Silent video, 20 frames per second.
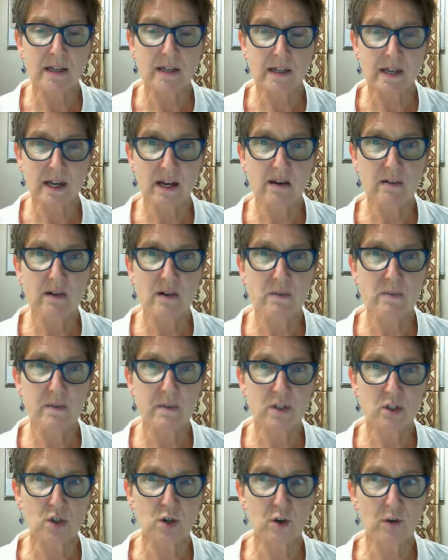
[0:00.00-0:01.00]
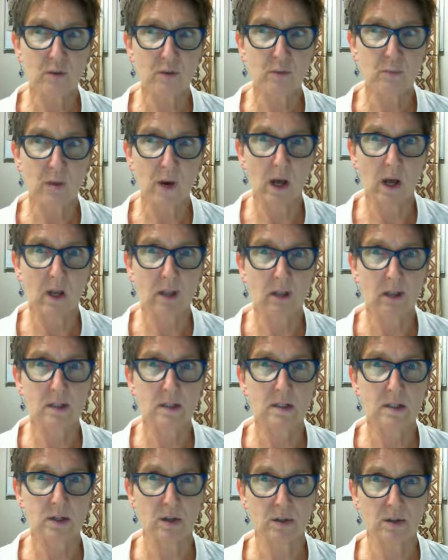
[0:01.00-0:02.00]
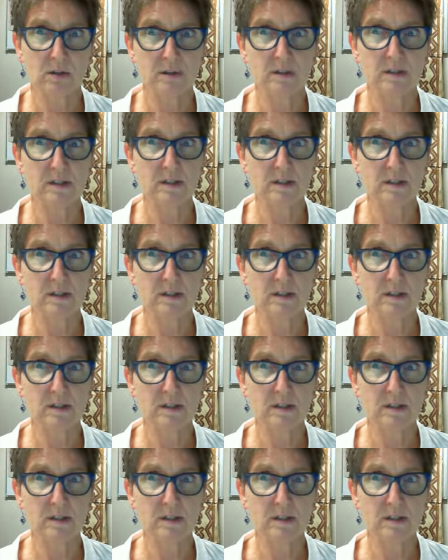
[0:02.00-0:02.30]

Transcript: The area was known well to those